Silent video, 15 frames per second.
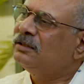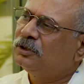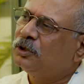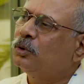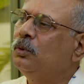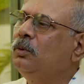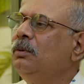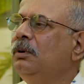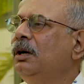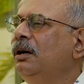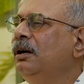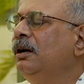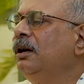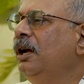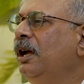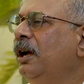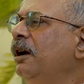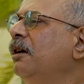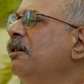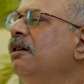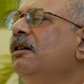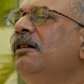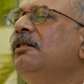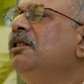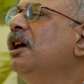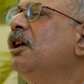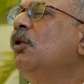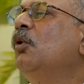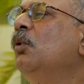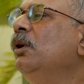is true, and they
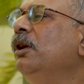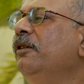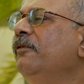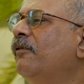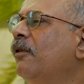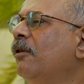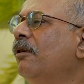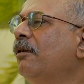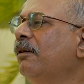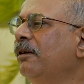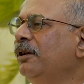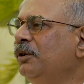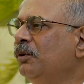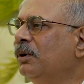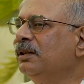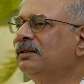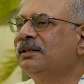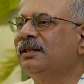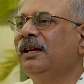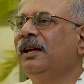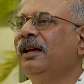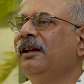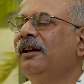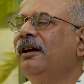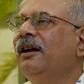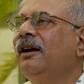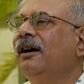are only for, you can say,